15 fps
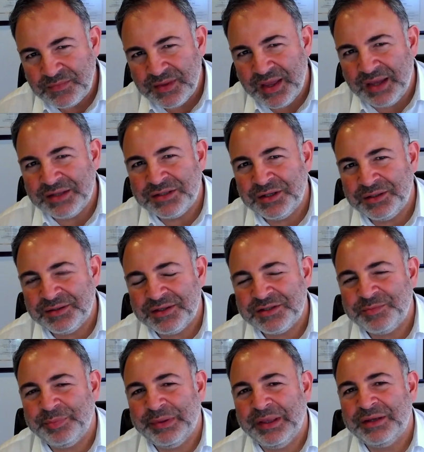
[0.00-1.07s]
I took this
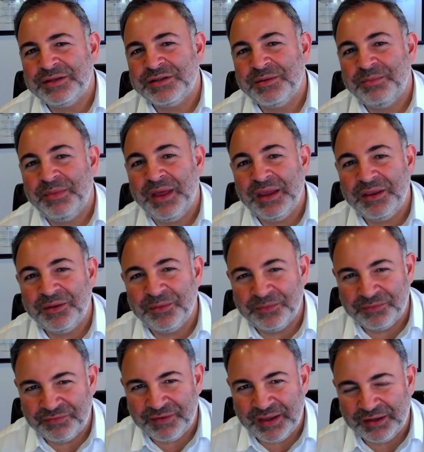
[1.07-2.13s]
blend to my own
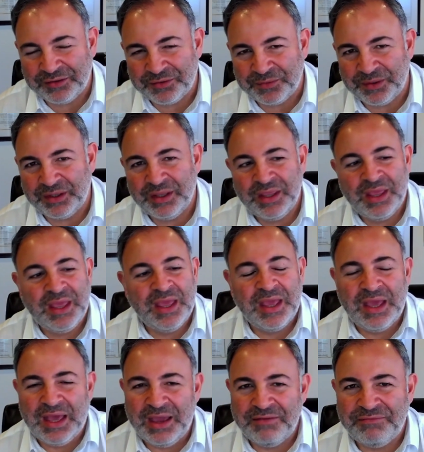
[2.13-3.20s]
factory.
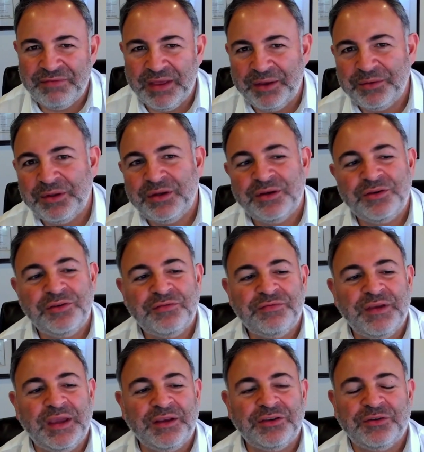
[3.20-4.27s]
I founded a new
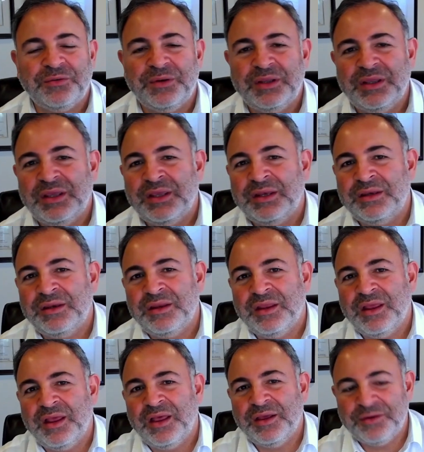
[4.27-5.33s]
factory in
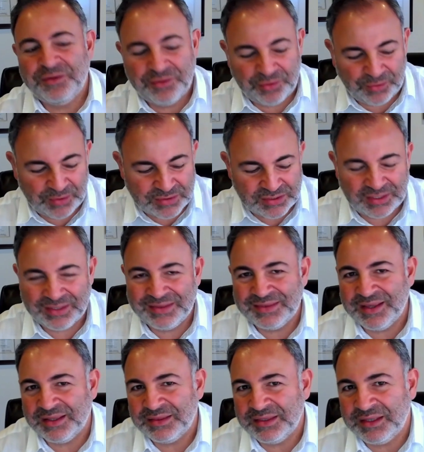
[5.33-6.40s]
Honduras, in
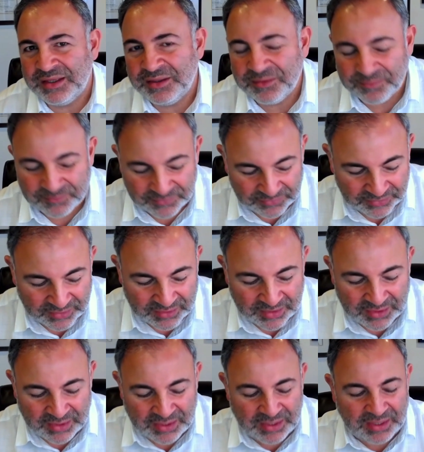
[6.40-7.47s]
Danlí.
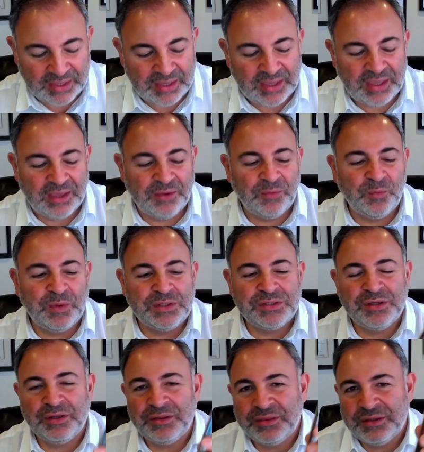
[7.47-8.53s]
We
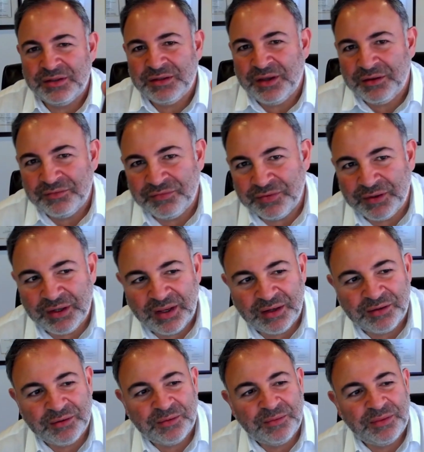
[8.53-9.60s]
took the Don
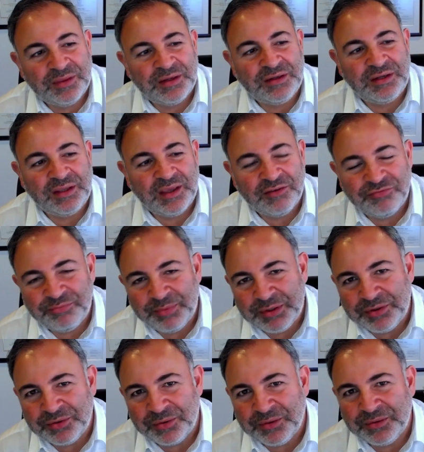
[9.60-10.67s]
Fernando, the DF
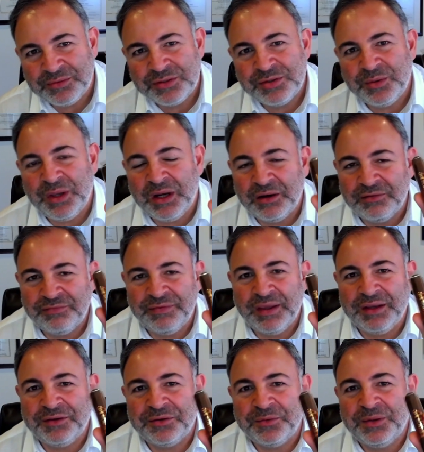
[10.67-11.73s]
Maduro, to our
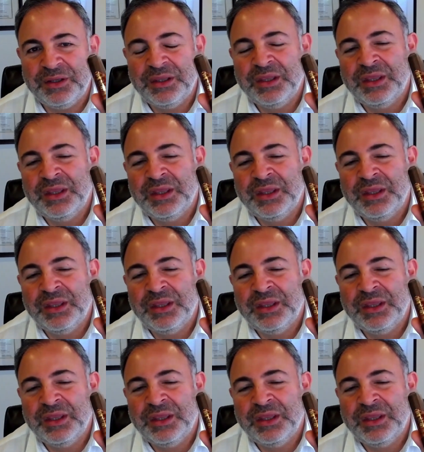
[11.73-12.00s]
factory.